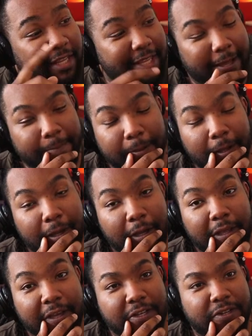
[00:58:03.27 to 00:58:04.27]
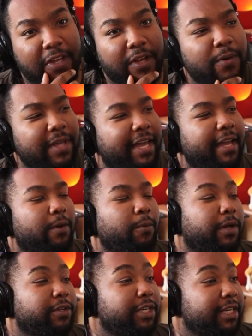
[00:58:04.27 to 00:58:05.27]
that. Because you're like, okay,
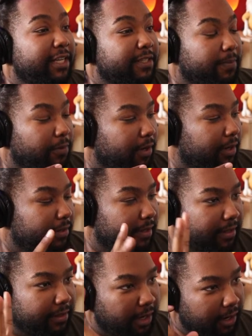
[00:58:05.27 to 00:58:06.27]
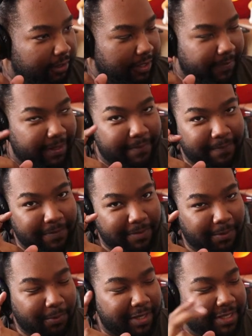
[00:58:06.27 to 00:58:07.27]
well, she needs more. The argument
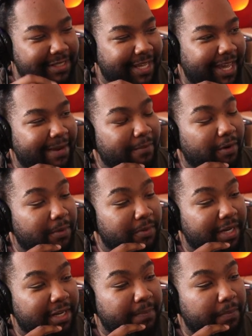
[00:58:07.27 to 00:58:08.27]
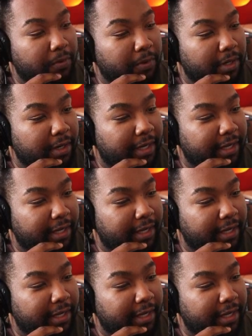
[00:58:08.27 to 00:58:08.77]
is that Momo needed more